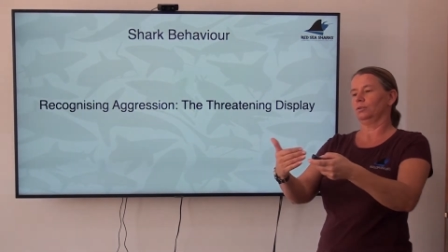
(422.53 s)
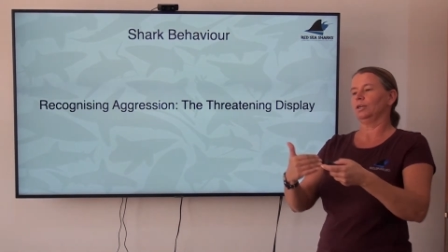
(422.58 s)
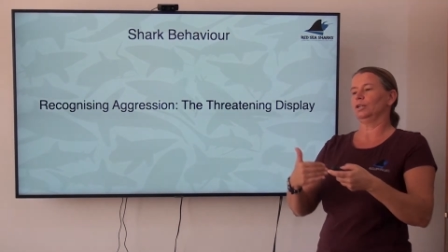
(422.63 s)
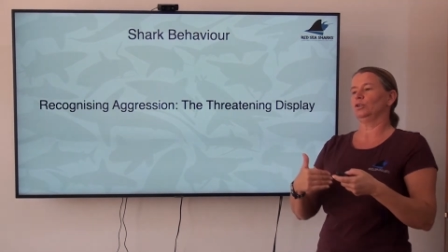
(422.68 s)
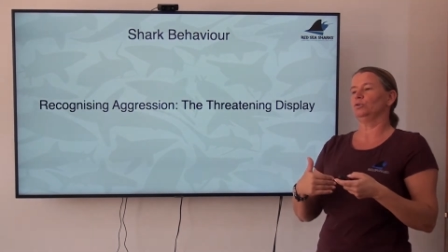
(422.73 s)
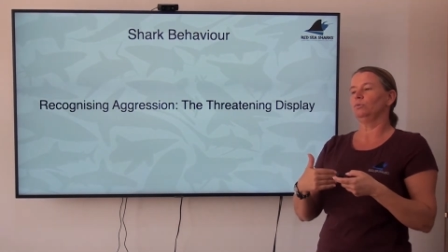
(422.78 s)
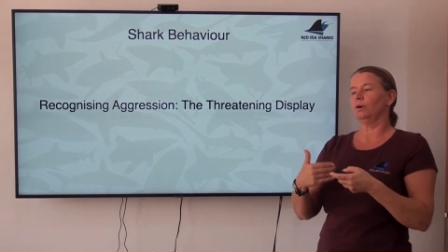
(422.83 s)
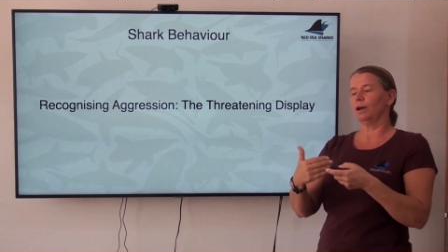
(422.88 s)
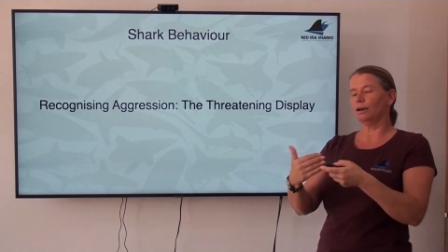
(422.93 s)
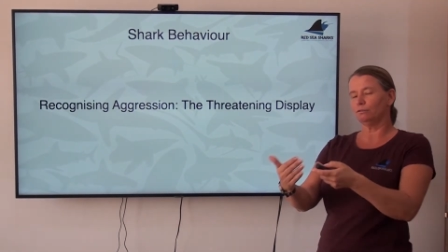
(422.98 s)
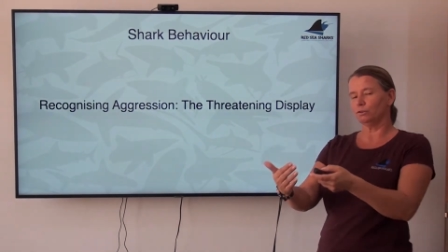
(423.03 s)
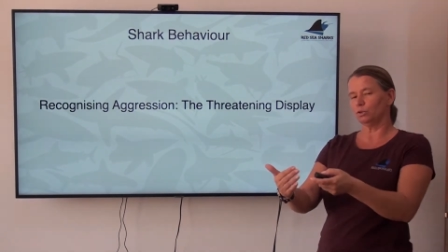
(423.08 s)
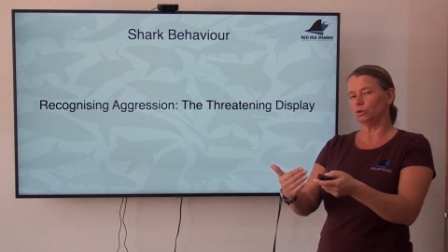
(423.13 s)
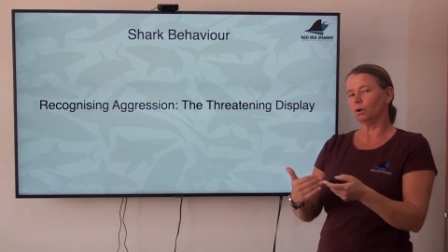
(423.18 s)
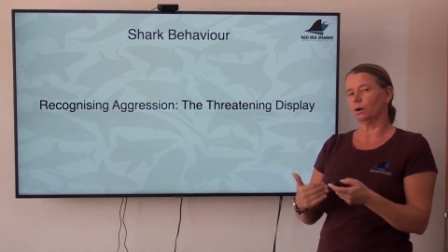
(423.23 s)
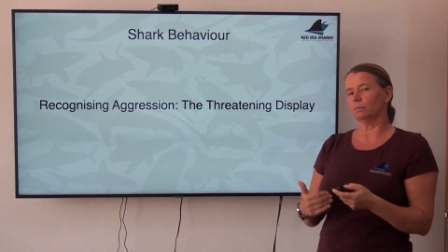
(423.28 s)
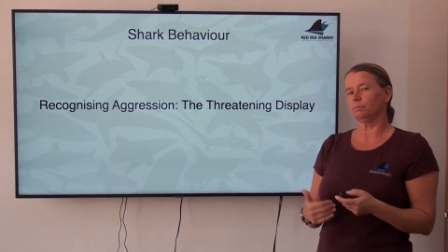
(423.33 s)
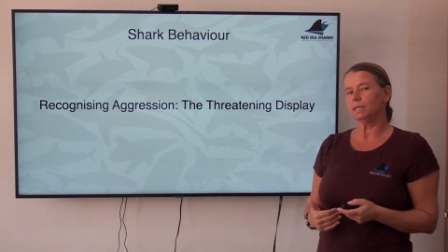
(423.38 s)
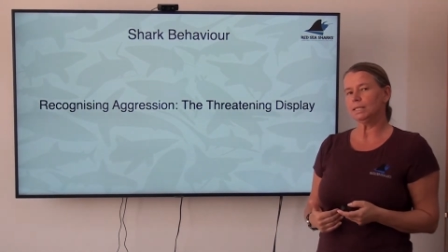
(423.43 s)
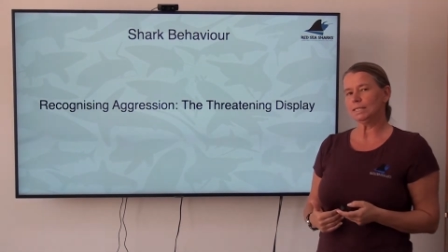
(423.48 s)
that whoever
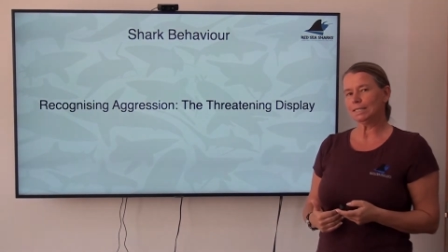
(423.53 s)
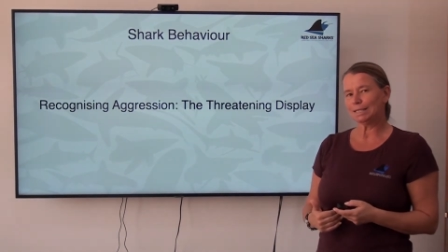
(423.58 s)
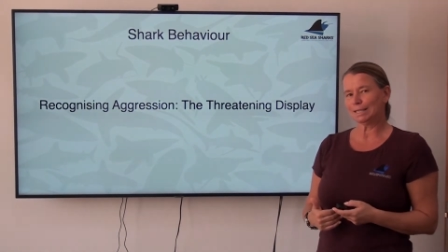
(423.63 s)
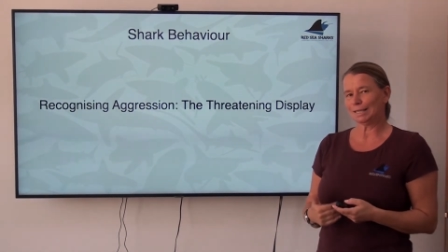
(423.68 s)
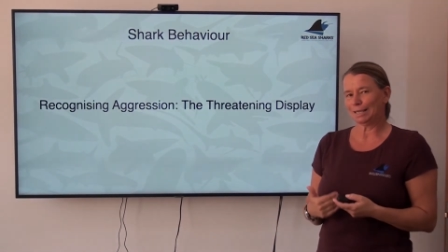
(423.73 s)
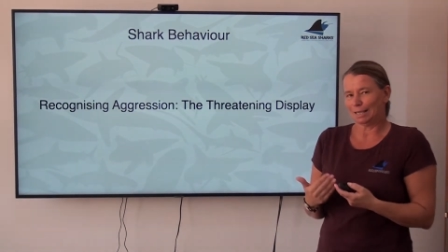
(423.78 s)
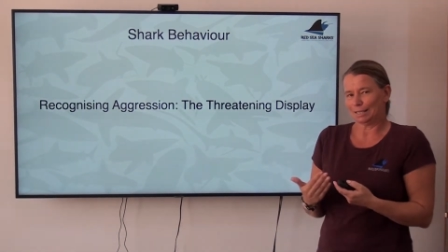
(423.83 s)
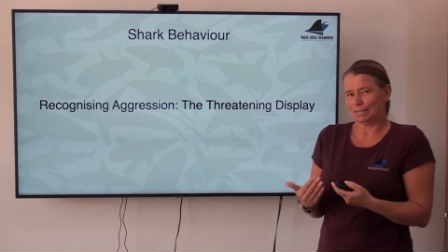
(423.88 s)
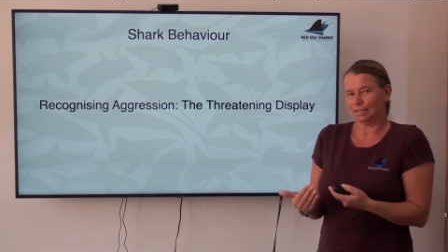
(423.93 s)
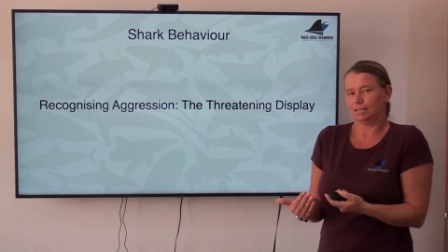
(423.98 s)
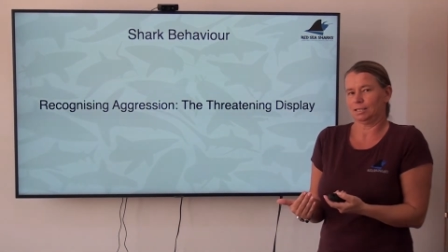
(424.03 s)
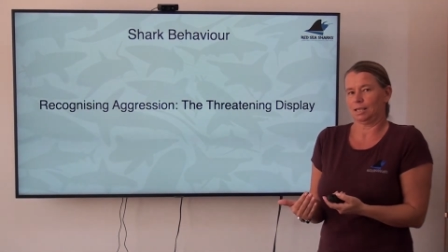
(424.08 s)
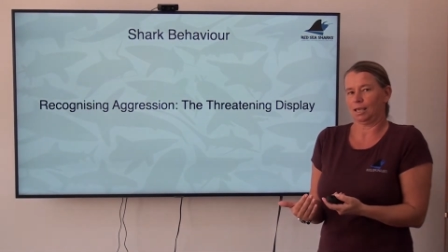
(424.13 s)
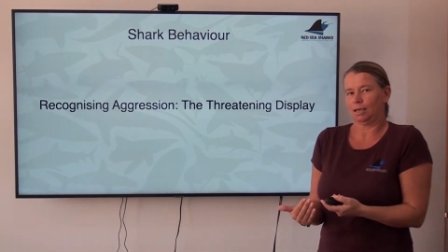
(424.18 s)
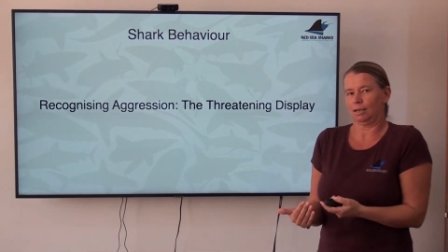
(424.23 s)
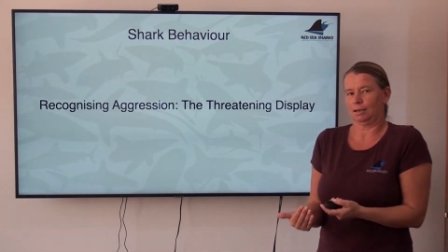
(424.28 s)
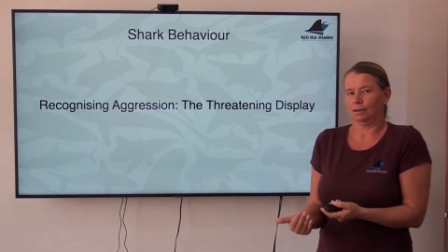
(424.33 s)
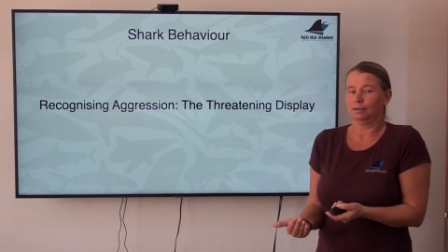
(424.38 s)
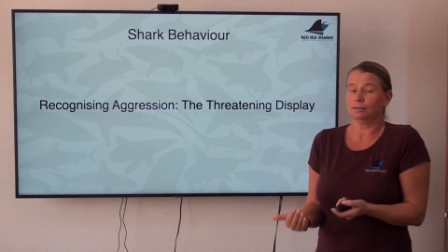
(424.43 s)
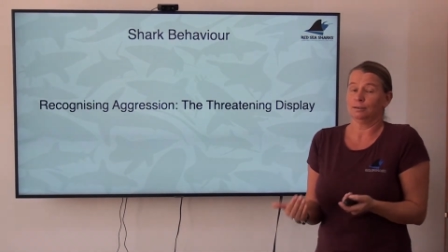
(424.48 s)
you are meeting gets
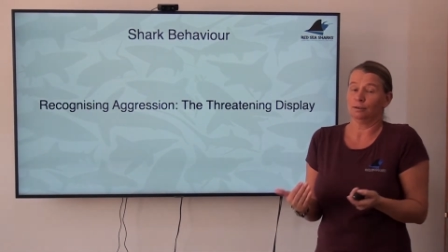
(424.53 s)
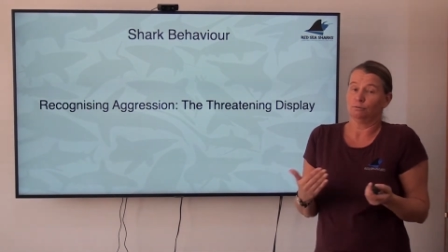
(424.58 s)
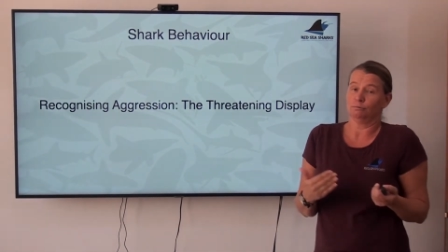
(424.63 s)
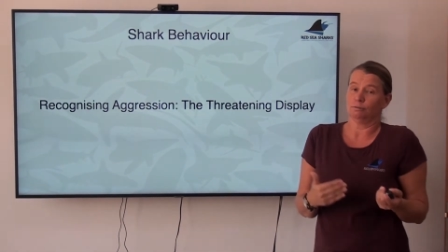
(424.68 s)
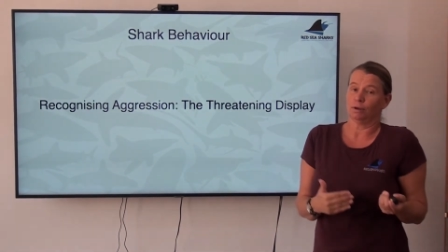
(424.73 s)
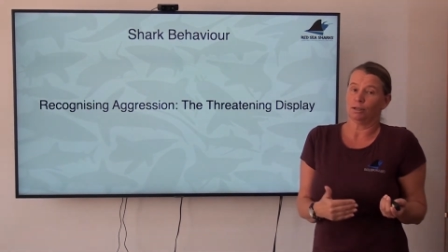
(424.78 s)
scared and